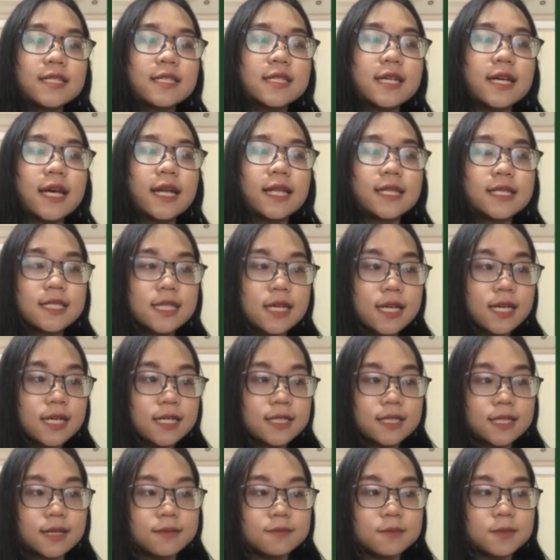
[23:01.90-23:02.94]
the
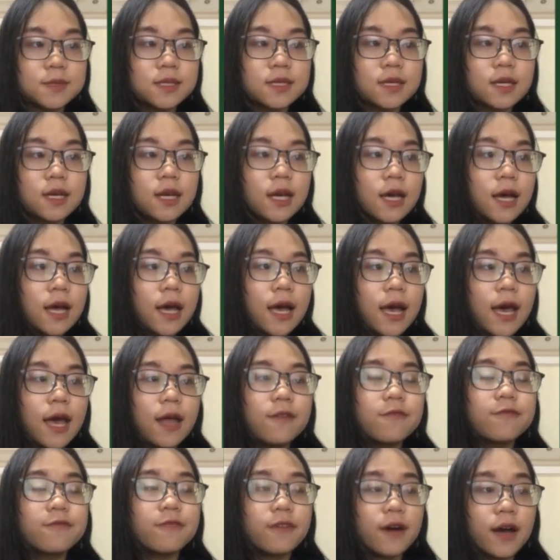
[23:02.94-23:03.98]
alternatives.
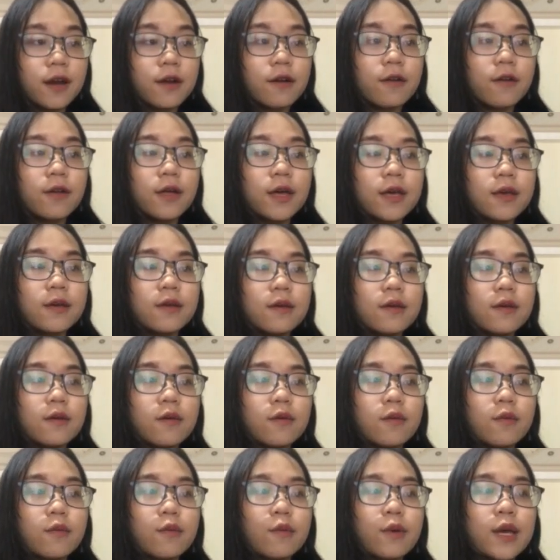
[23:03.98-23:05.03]
And finally,
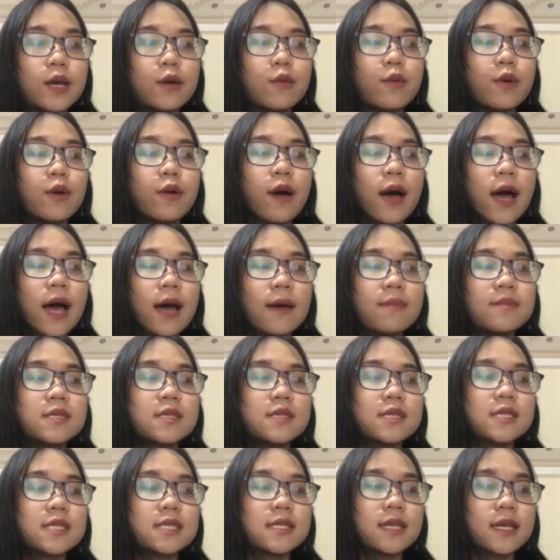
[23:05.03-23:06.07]
we will have
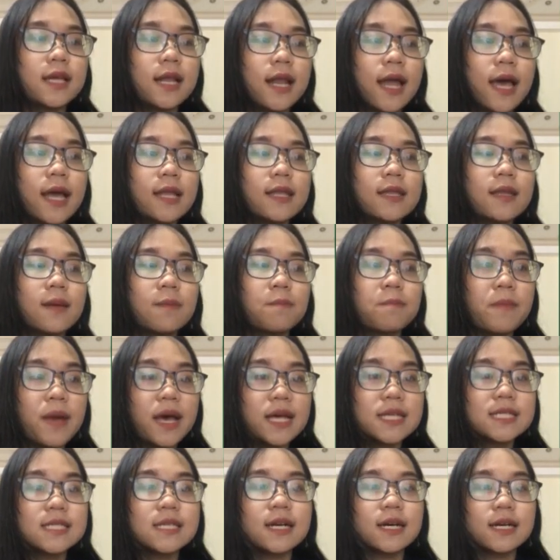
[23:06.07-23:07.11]
to select the
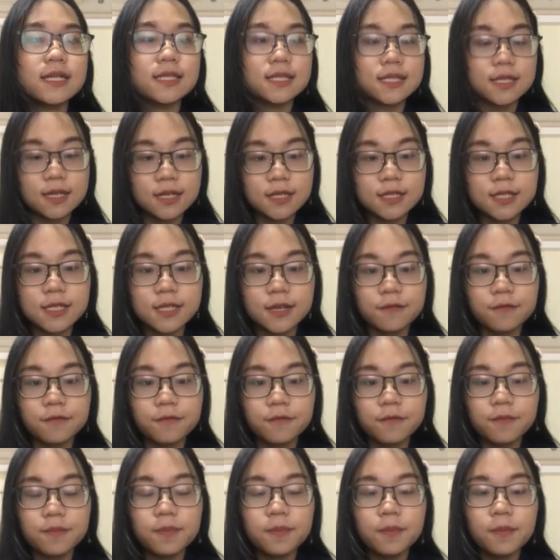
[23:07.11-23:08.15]
best alternative.
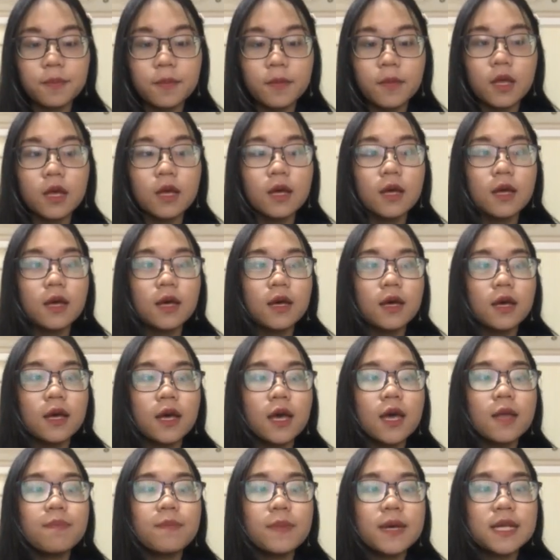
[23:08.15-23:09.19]

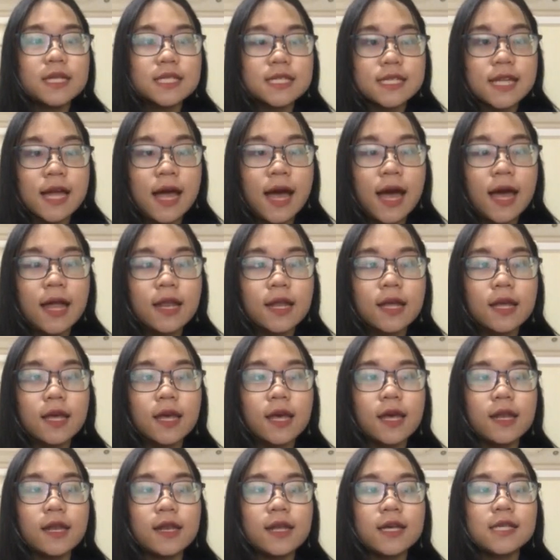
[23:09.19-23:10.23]
It means that
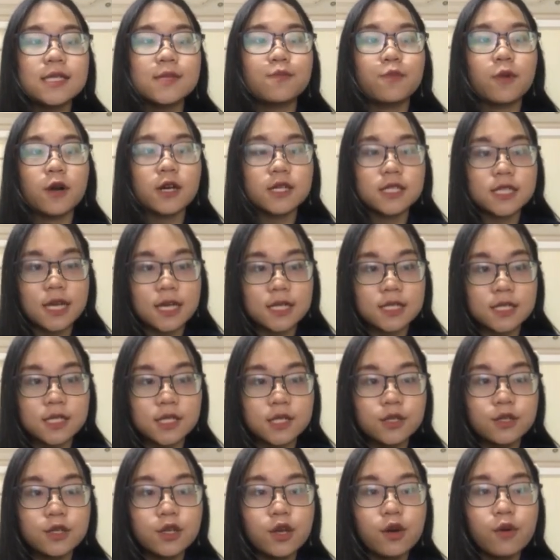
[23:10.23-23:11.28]
in this process,
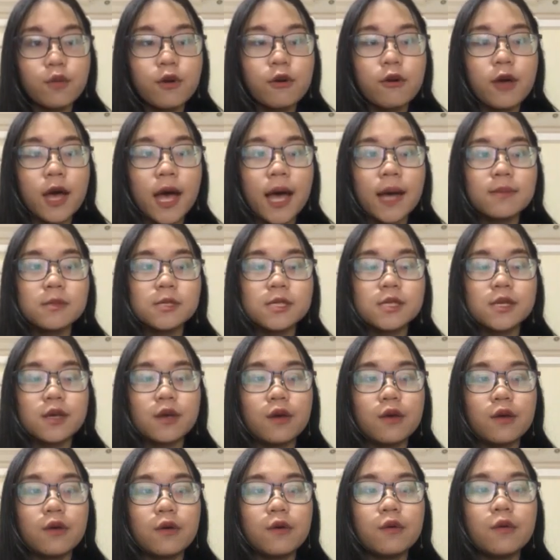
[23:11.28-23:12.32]
you will have
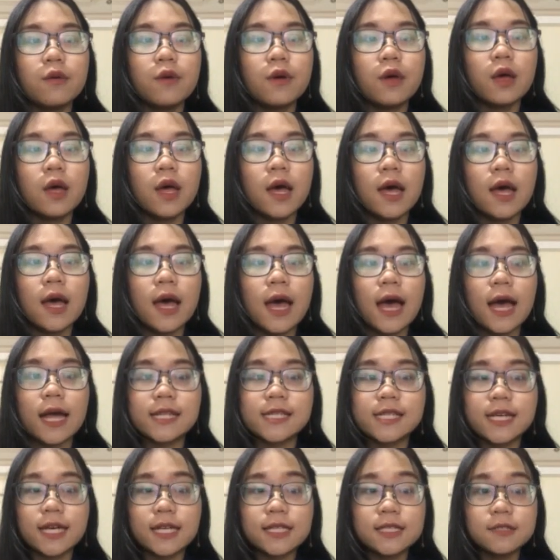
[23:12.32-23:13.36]
to
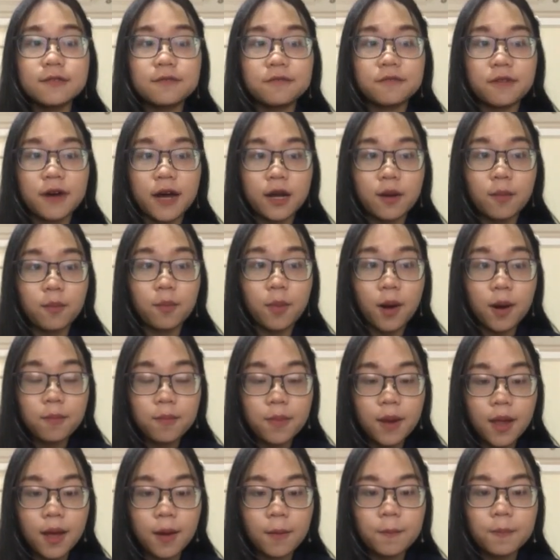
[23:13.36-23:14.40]
identify the
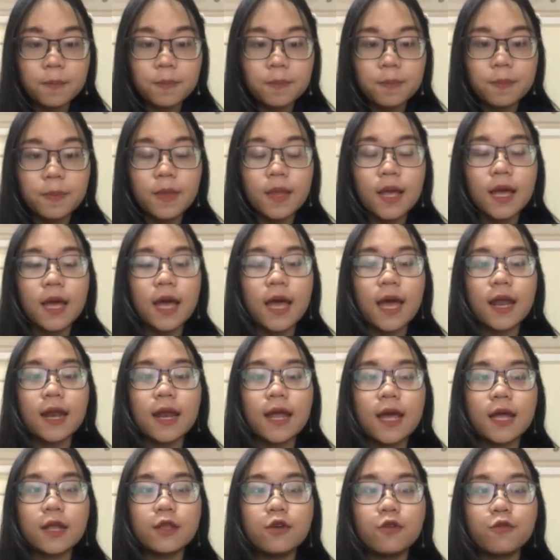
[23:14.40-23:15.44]
problem and
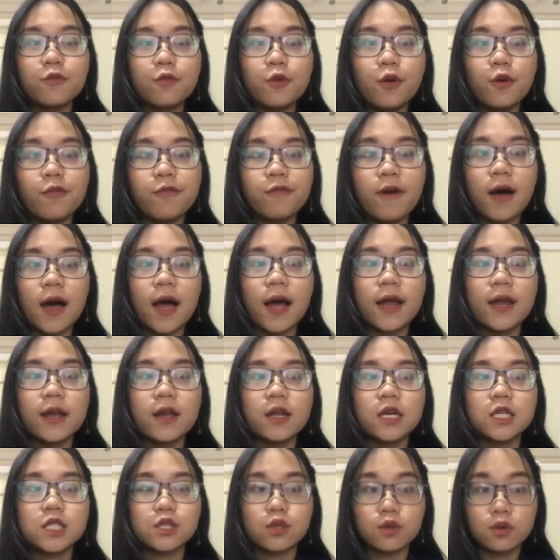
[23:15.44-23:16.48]
then you will find
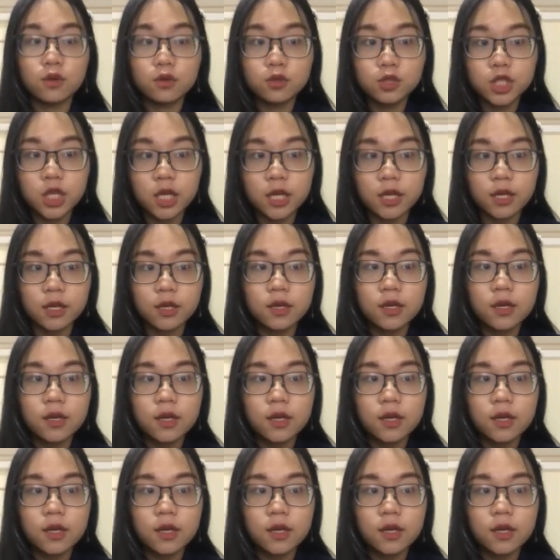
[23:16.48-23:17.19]
the solution.